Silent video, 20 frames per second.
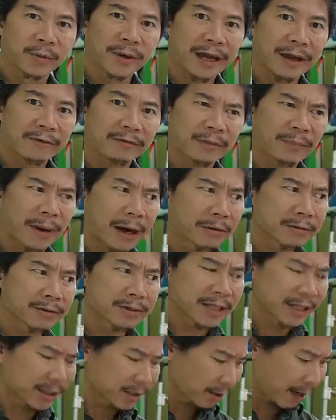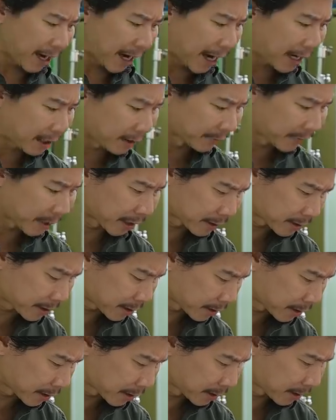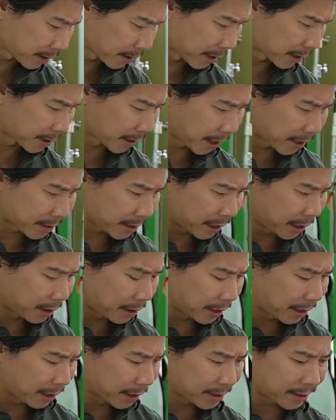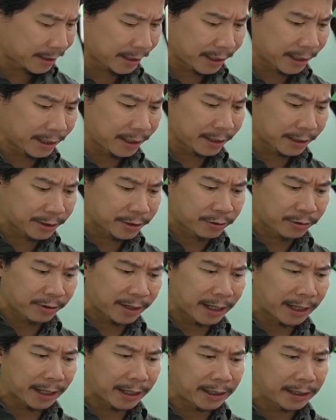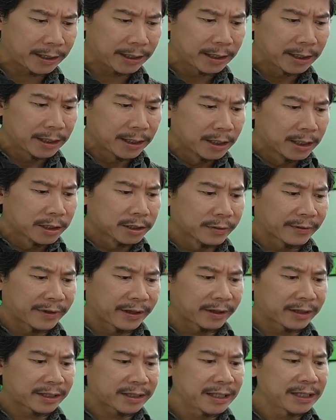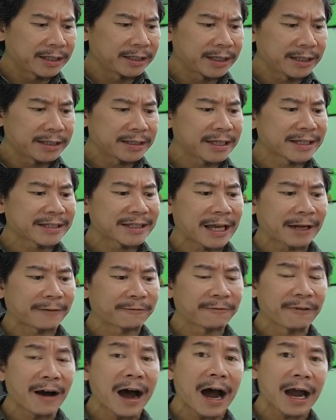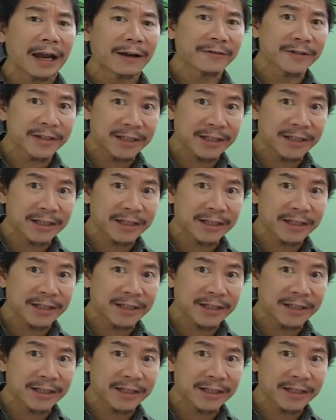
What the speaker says: we have about 6 or 8 of this. As you can see, it's here in the tray. So we got a TT685,